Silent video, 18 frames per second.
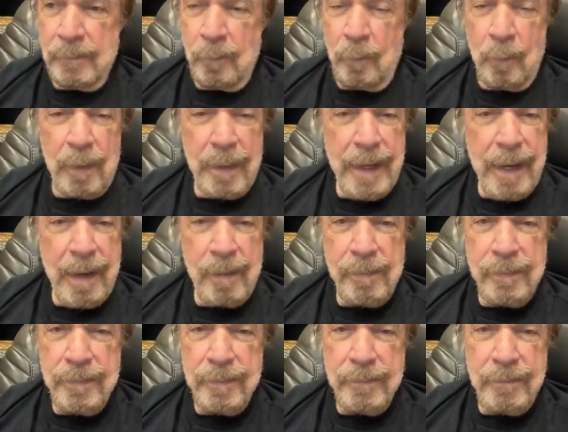1
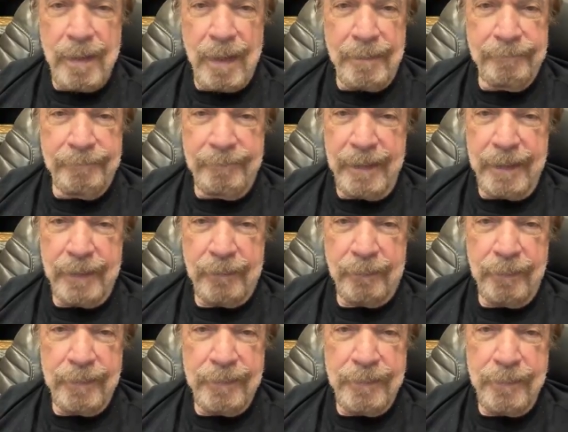hour you've got
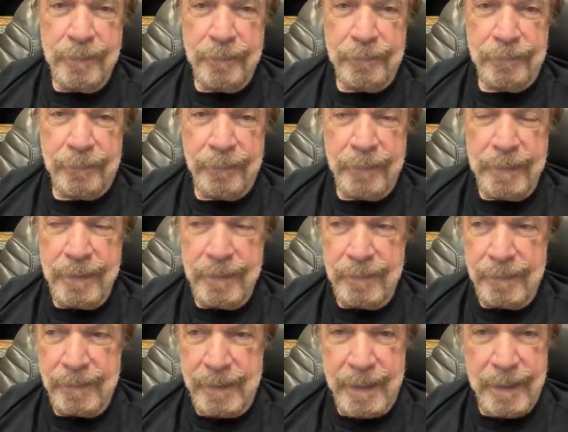victories, you're
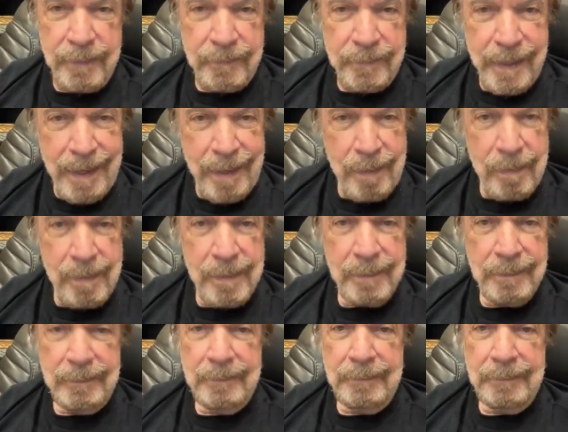thrilled. The next hour,